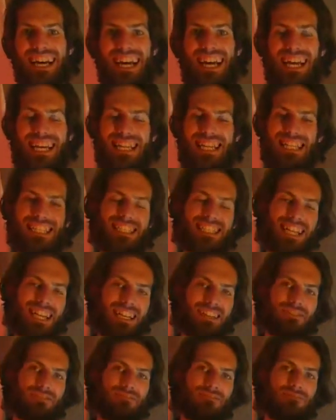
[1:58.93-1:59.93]
It takes a lot
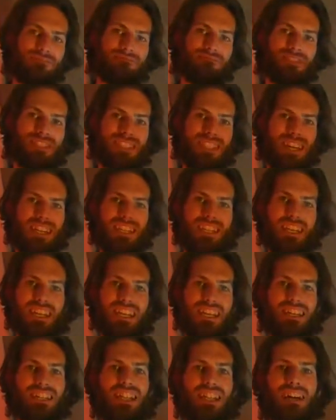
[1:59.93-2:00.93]
of
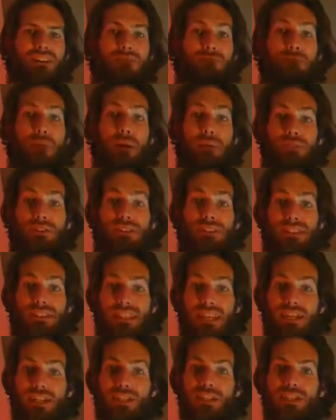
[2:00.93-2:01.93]
studying, a lot of
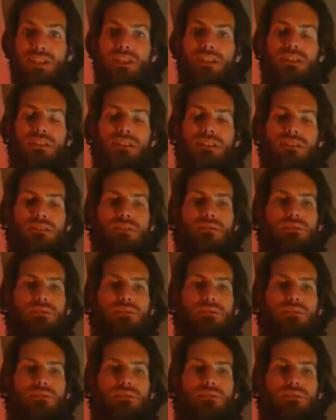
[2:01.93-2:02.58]
memorization to